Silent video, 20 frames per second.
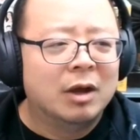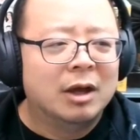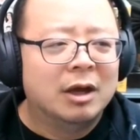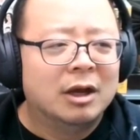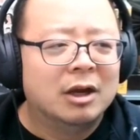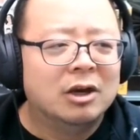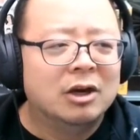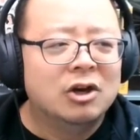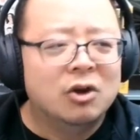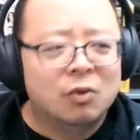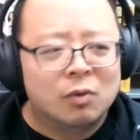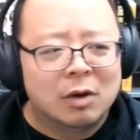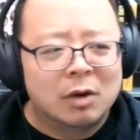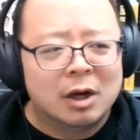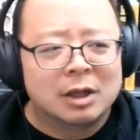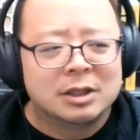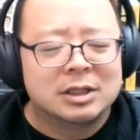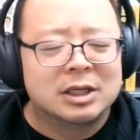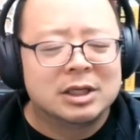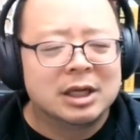
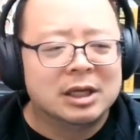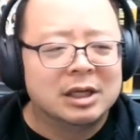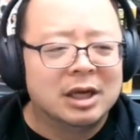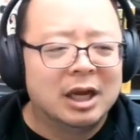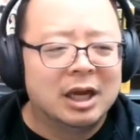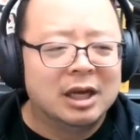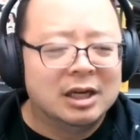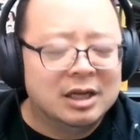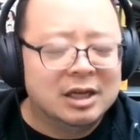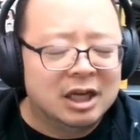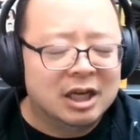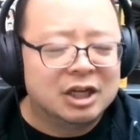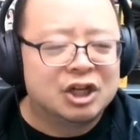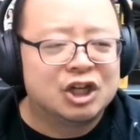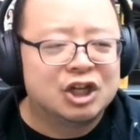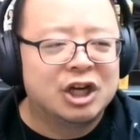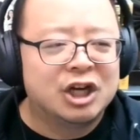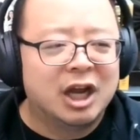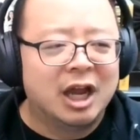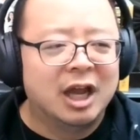nuanced and
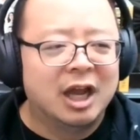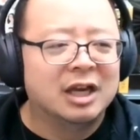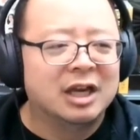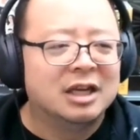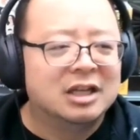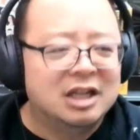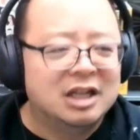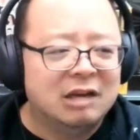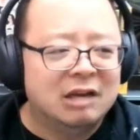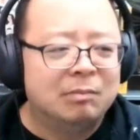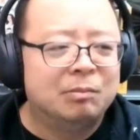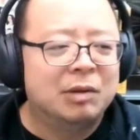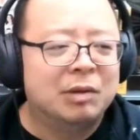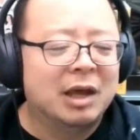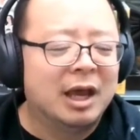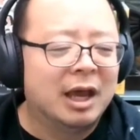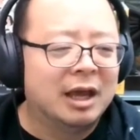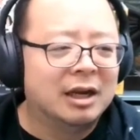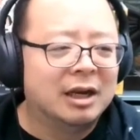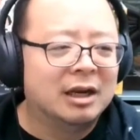niche and deep
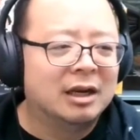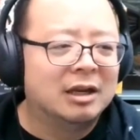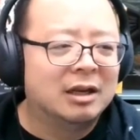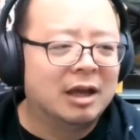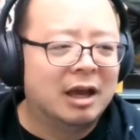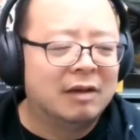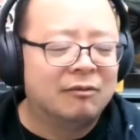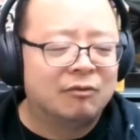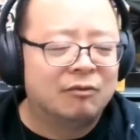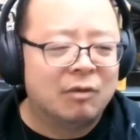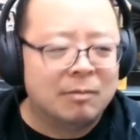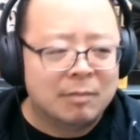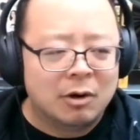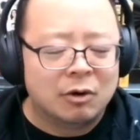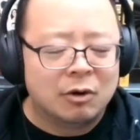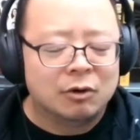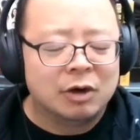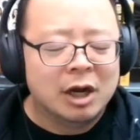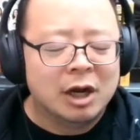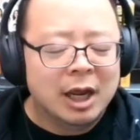and
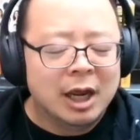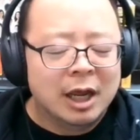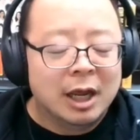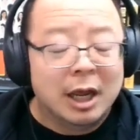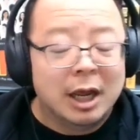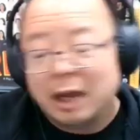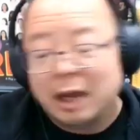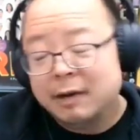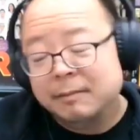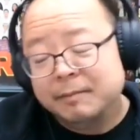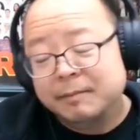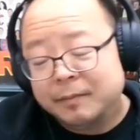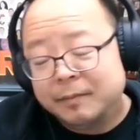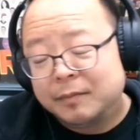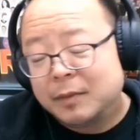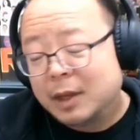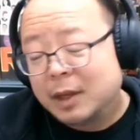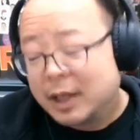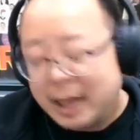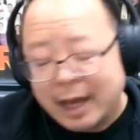remote. And
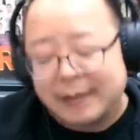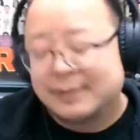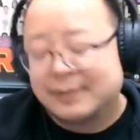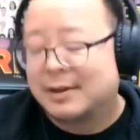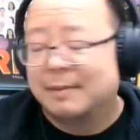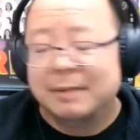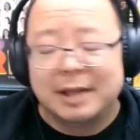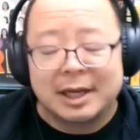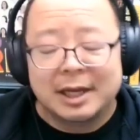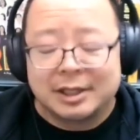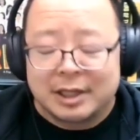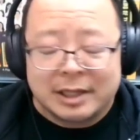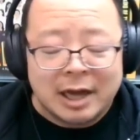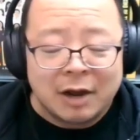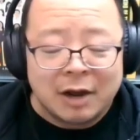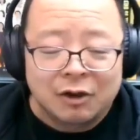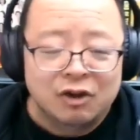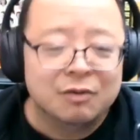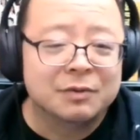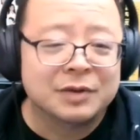yes, I mean that's just how
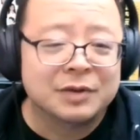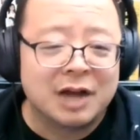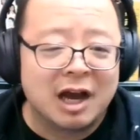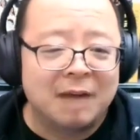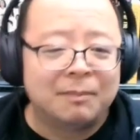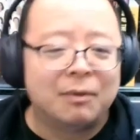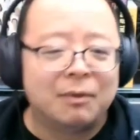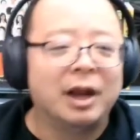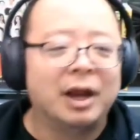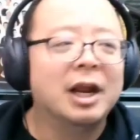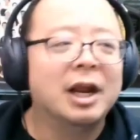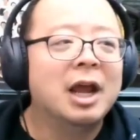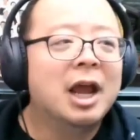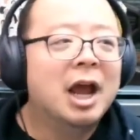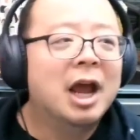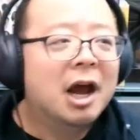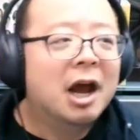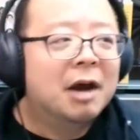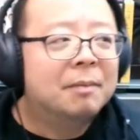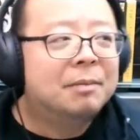humans operate.
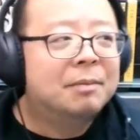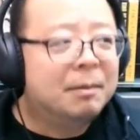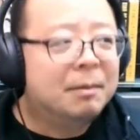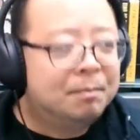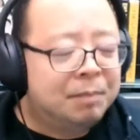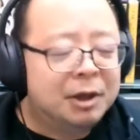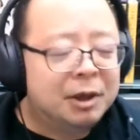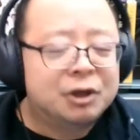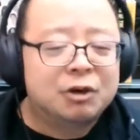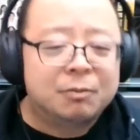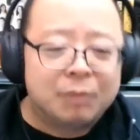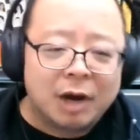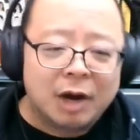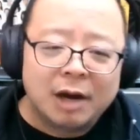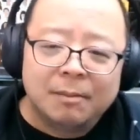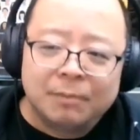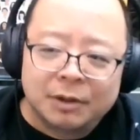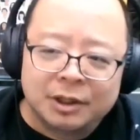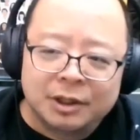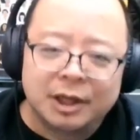But Picture Bride
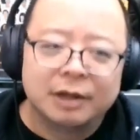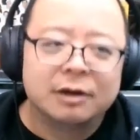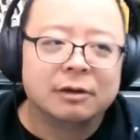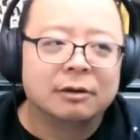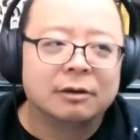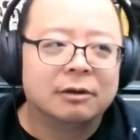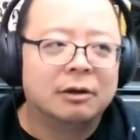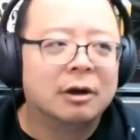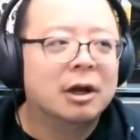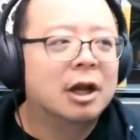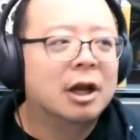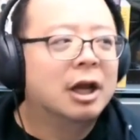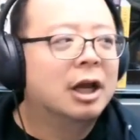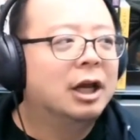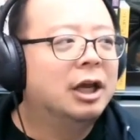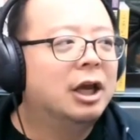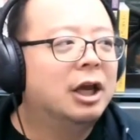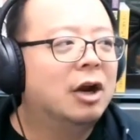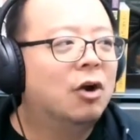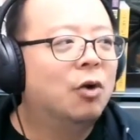in particular,
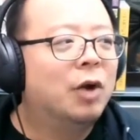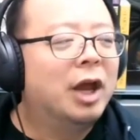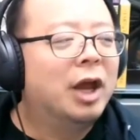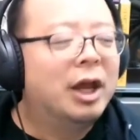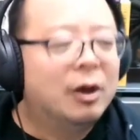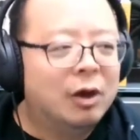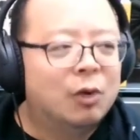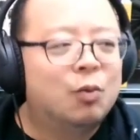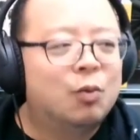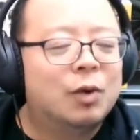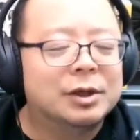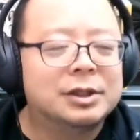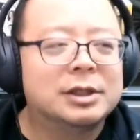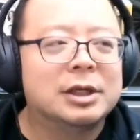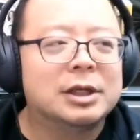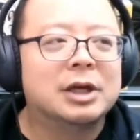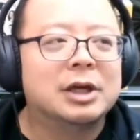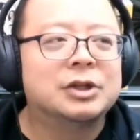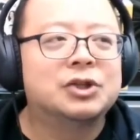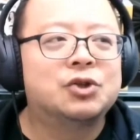it was
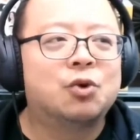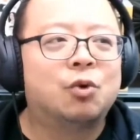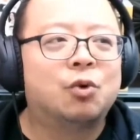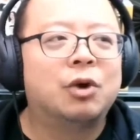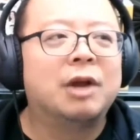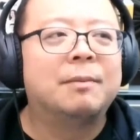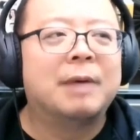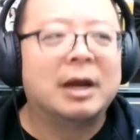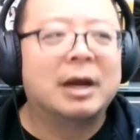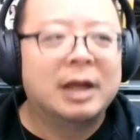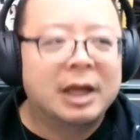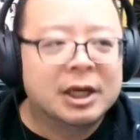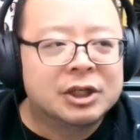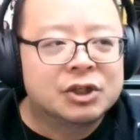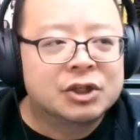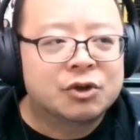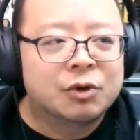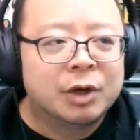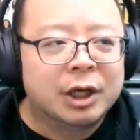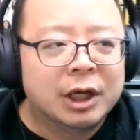a story about
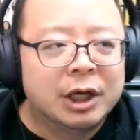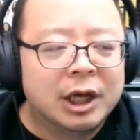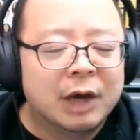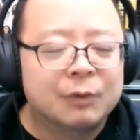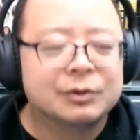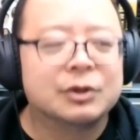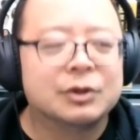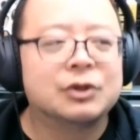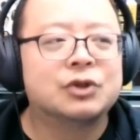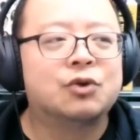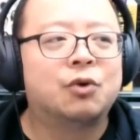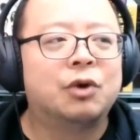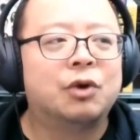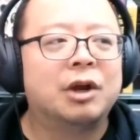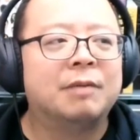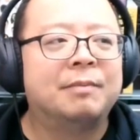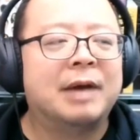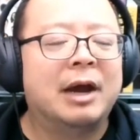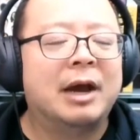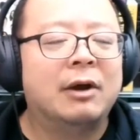history. It was a story
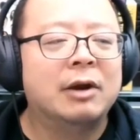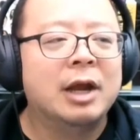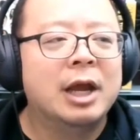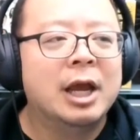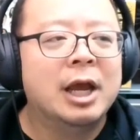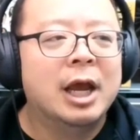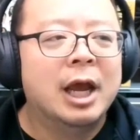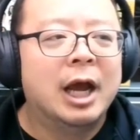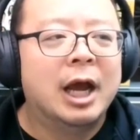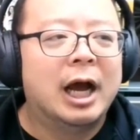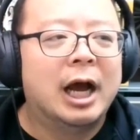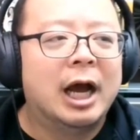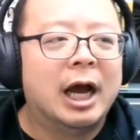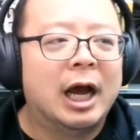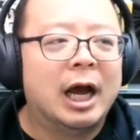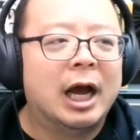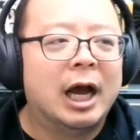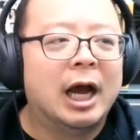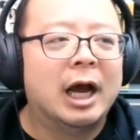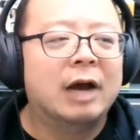about
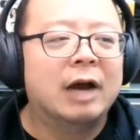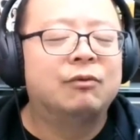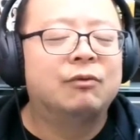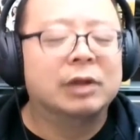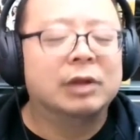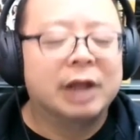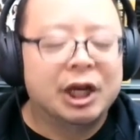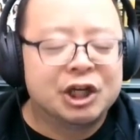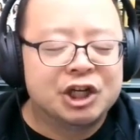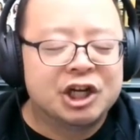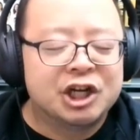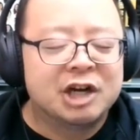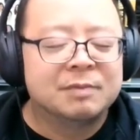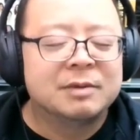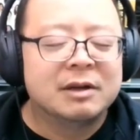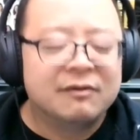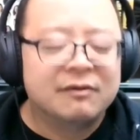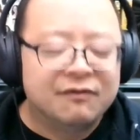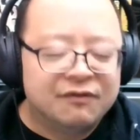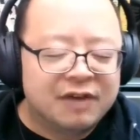relationships
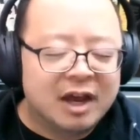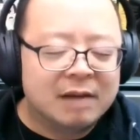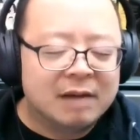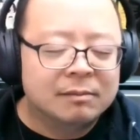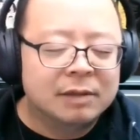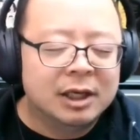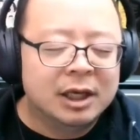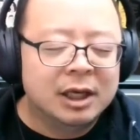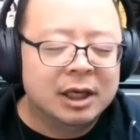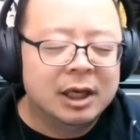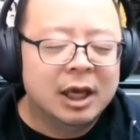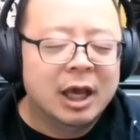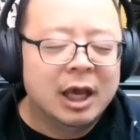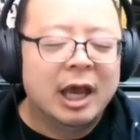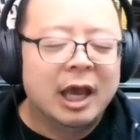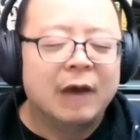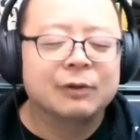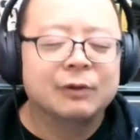and family. It was a